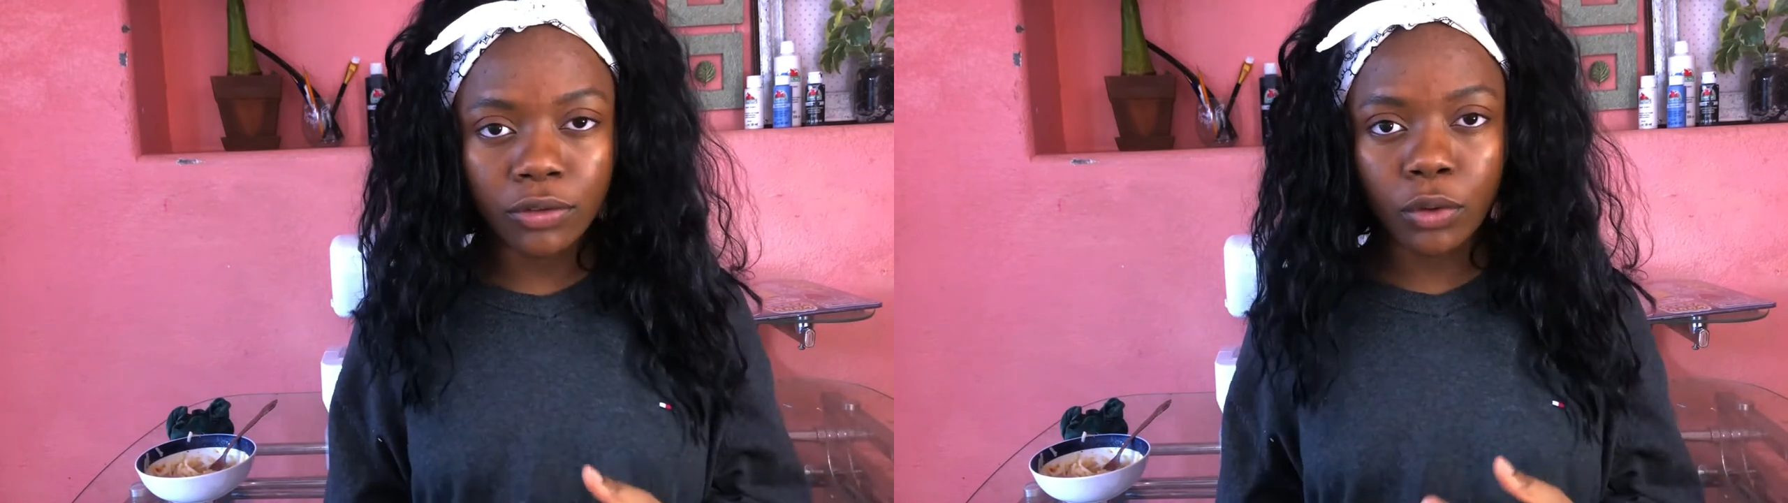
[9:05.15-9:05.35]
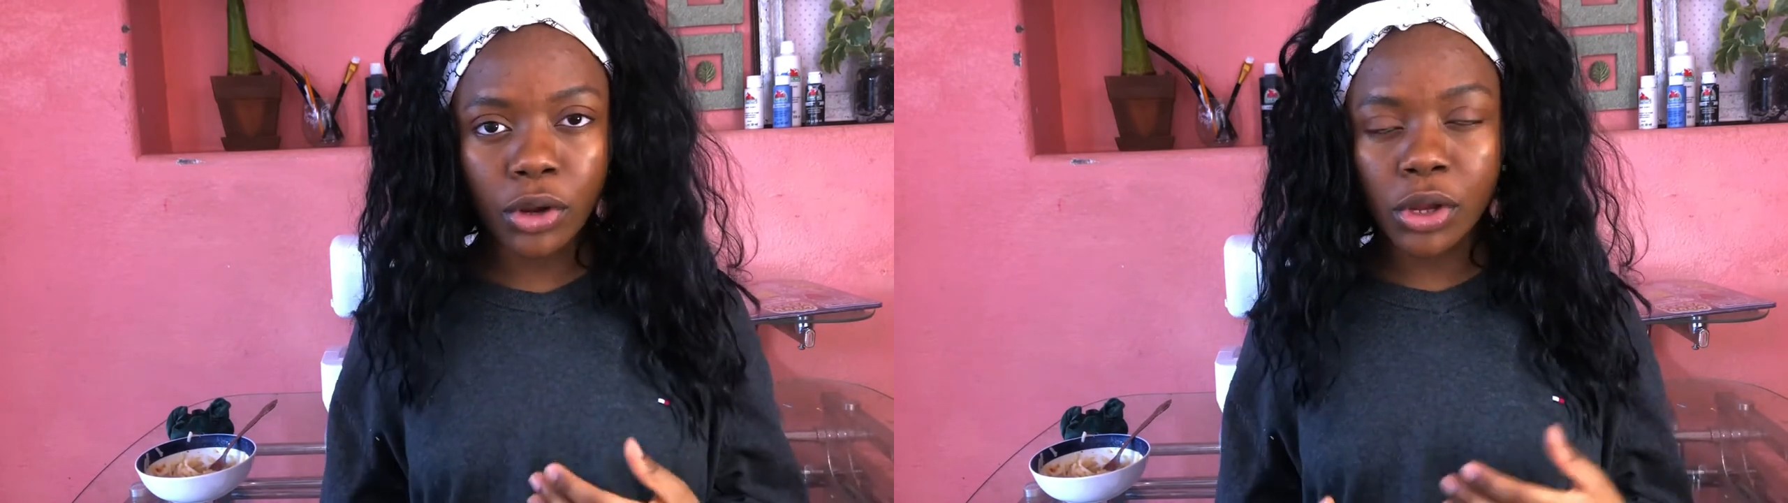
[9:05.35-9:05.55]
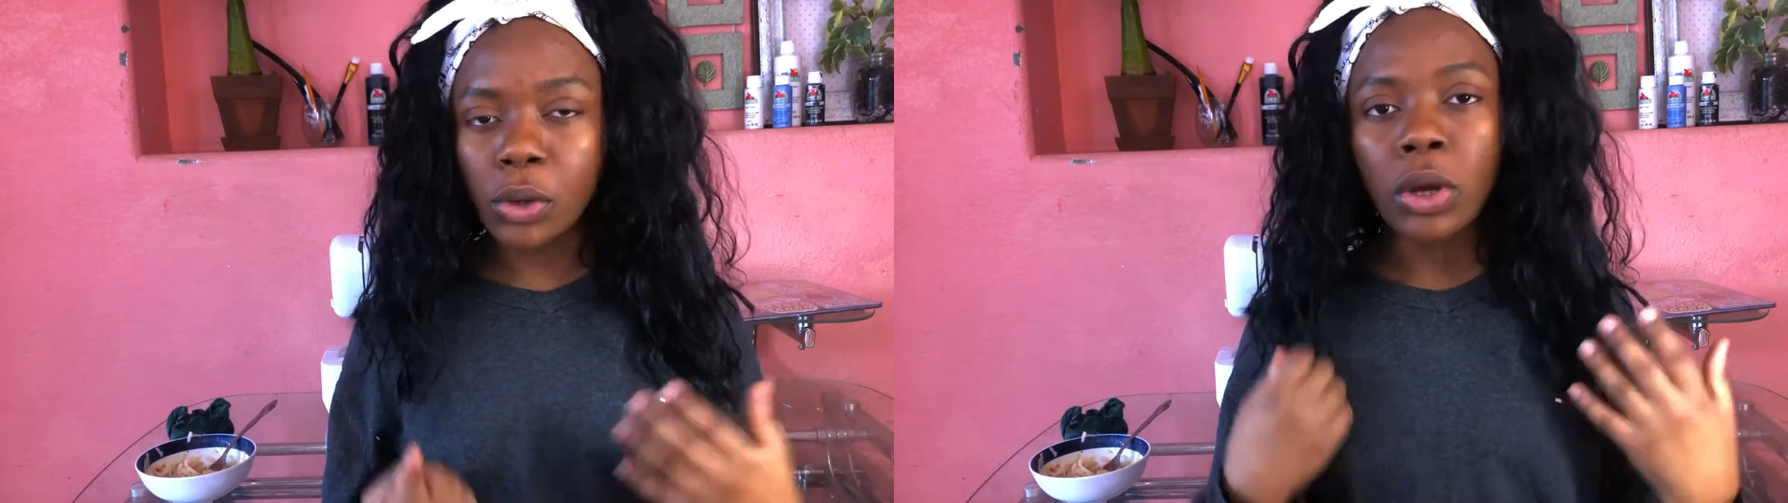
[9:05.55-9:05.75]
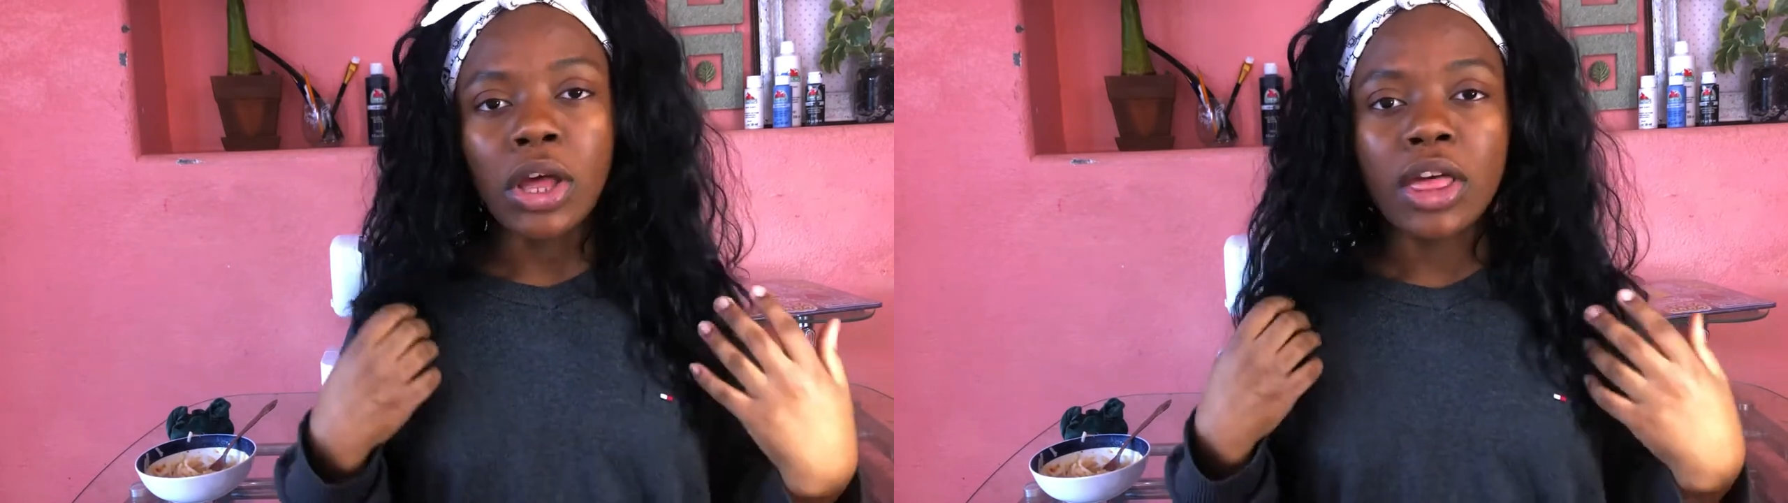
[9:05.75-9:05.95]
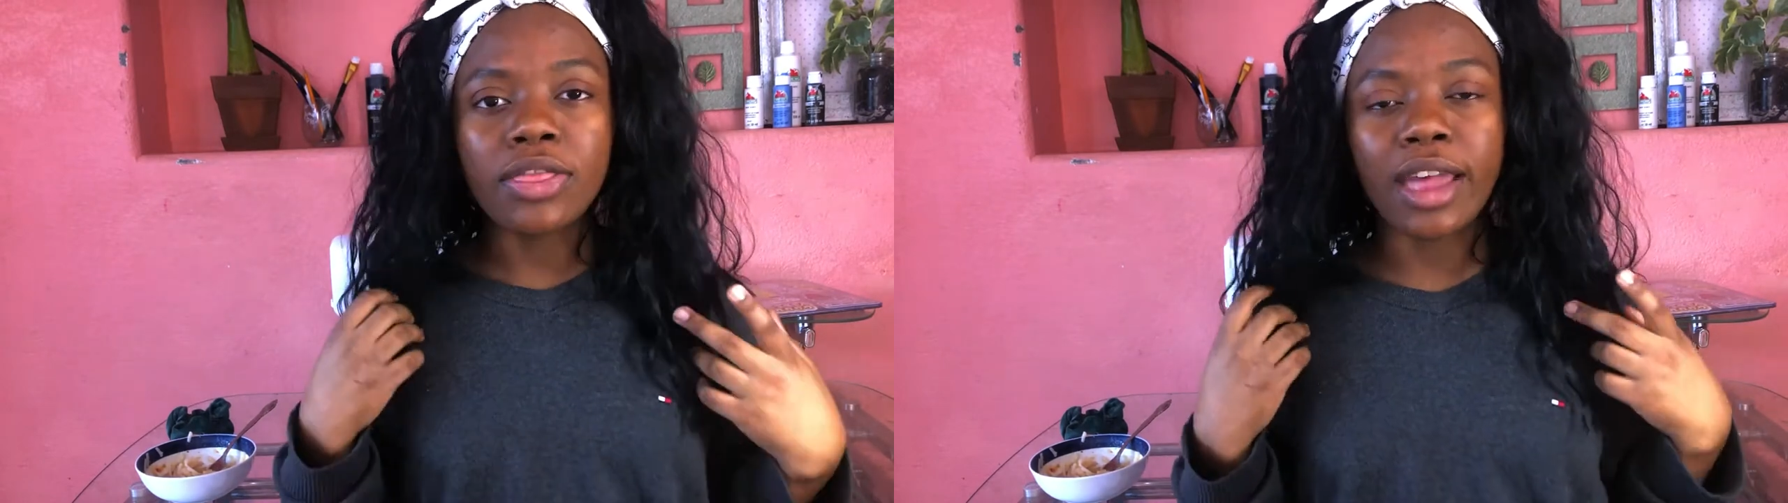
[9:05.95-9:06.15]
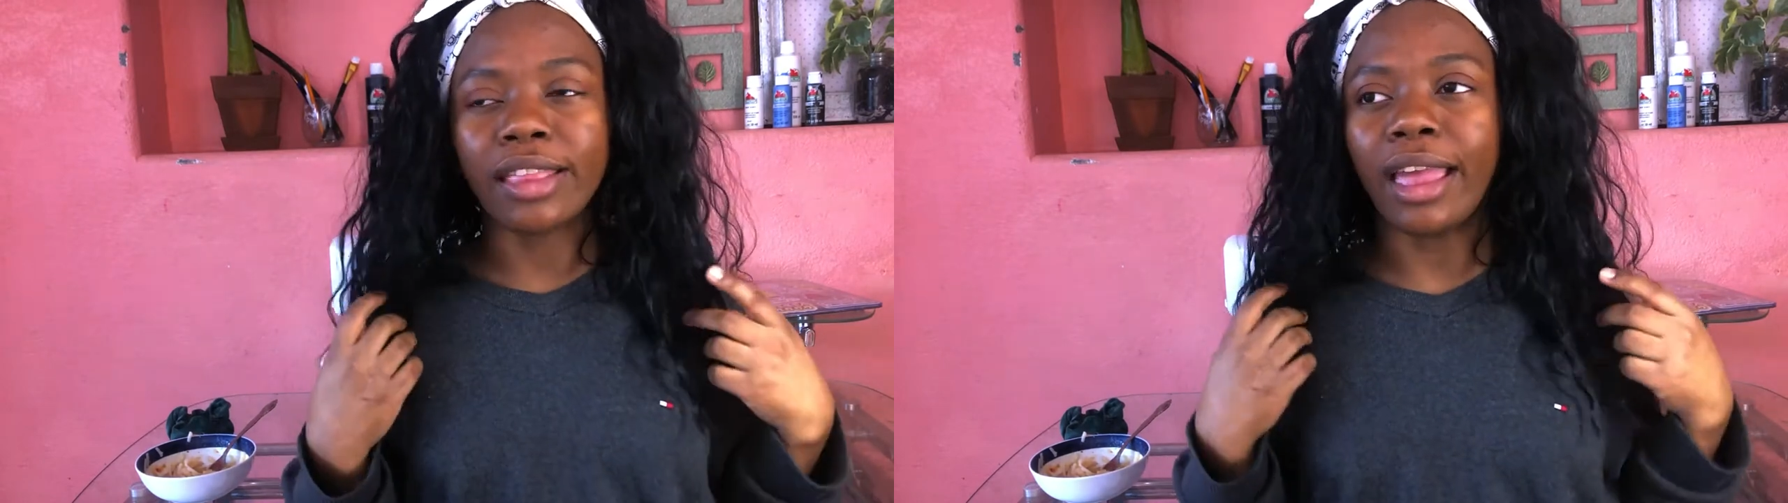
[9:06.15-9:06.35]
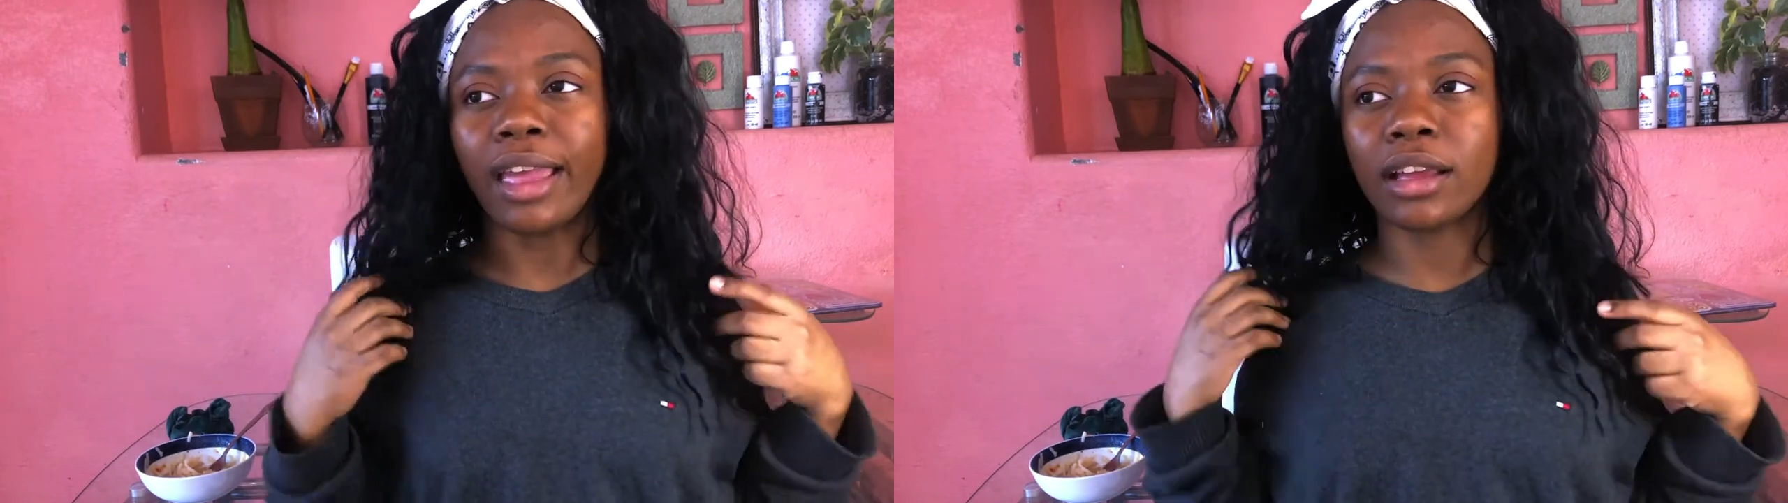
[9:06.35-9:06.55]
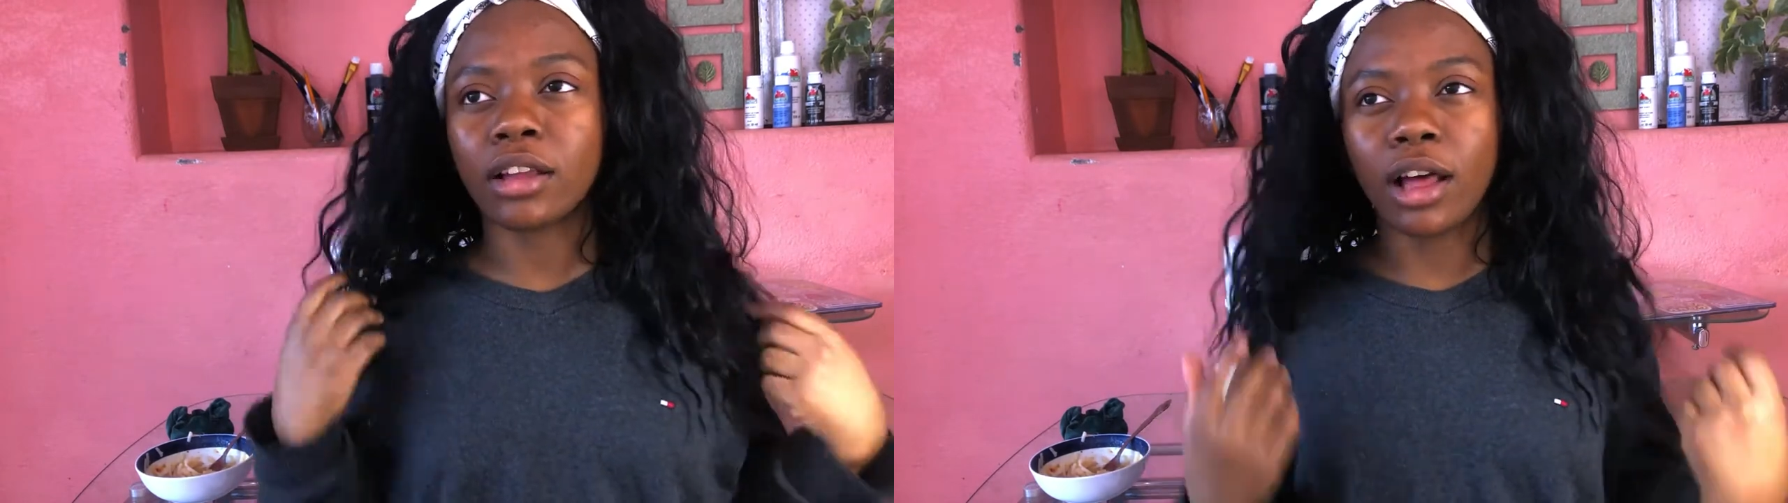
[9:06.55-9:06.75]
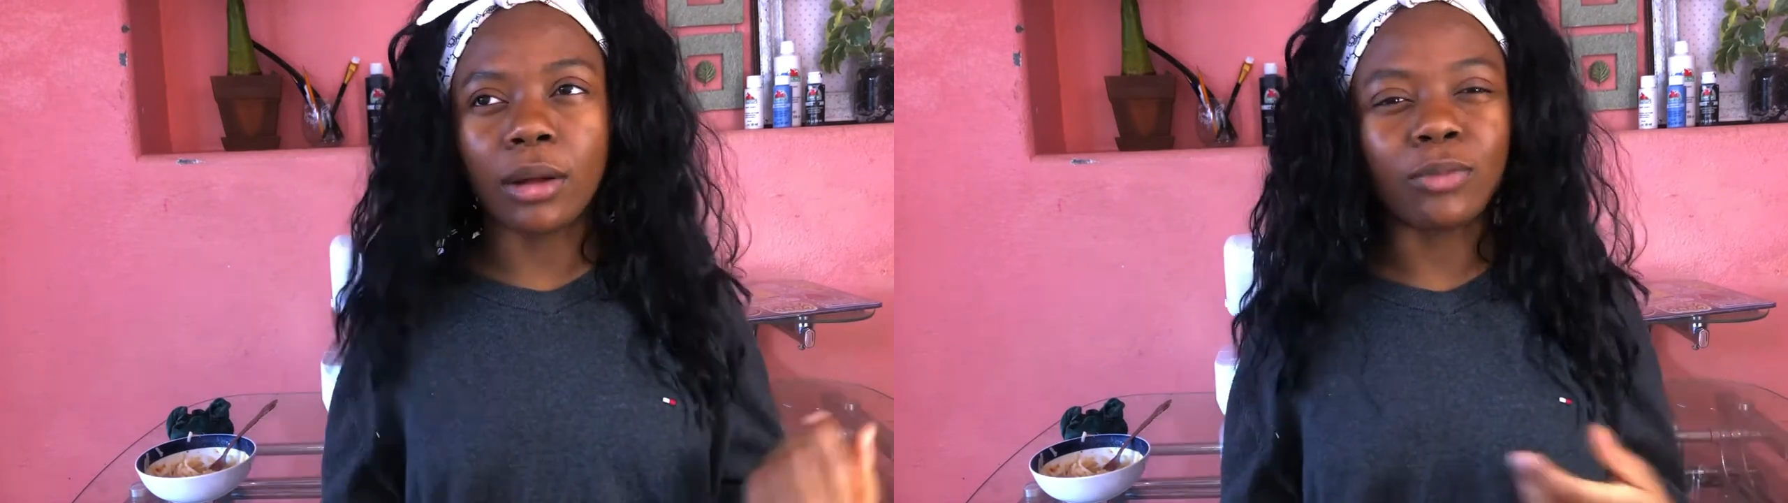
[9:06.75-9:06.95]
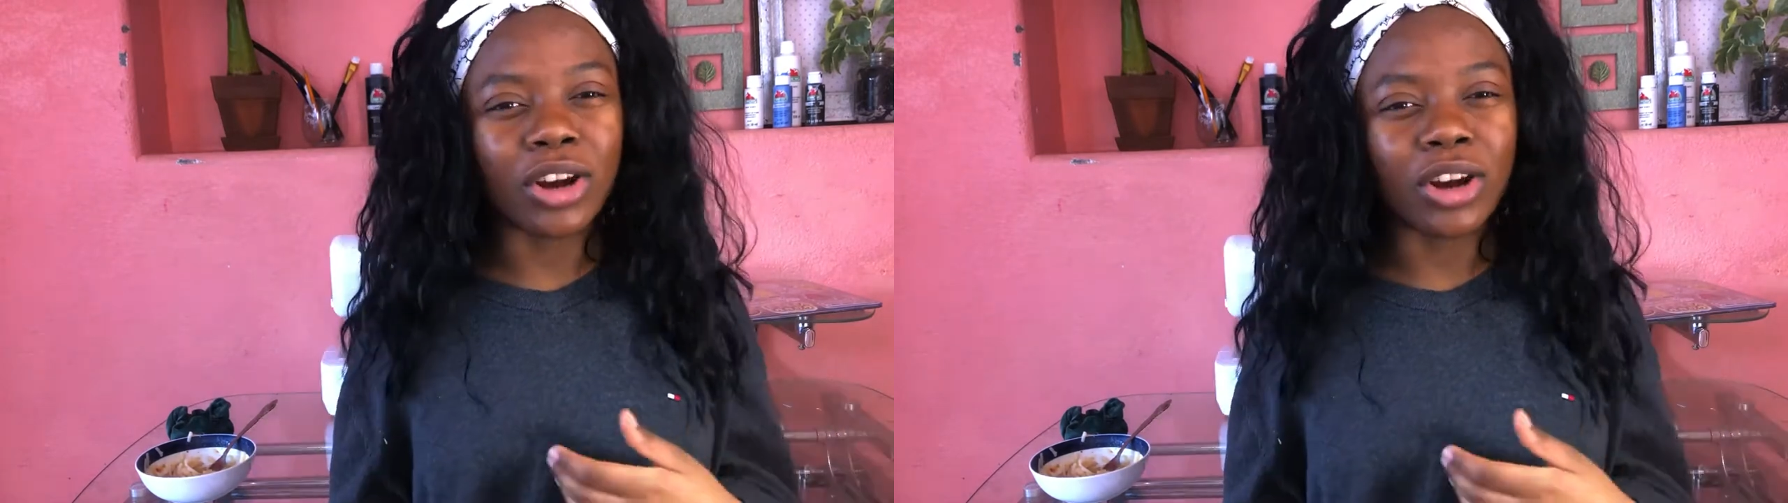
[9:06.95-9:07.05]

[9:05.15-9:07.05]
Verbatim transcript: for you than like um,